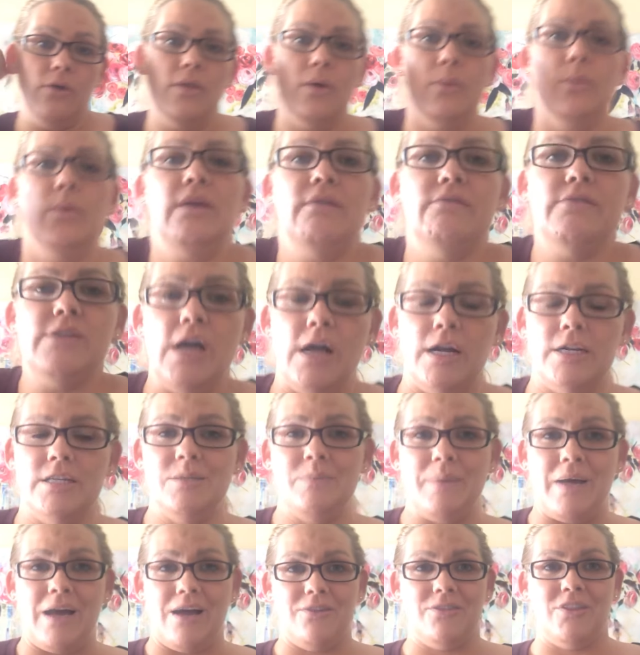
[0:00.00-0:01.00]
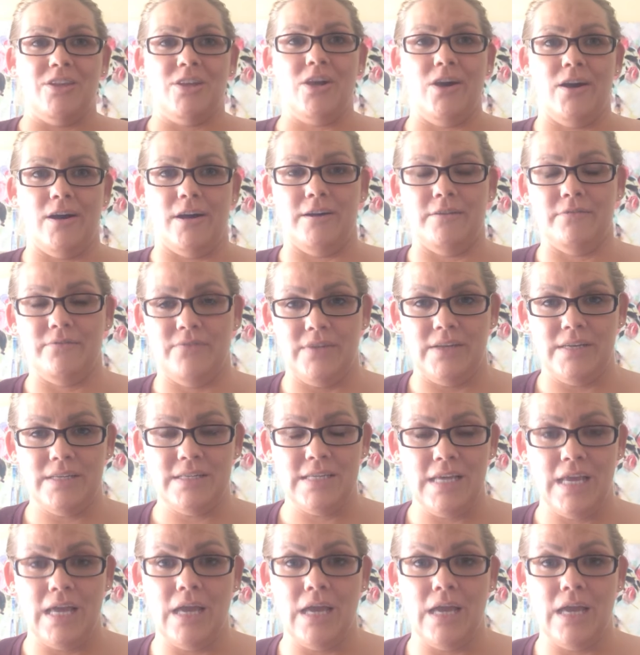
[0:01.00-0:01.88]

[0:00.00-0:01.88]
that we've talked about the conflict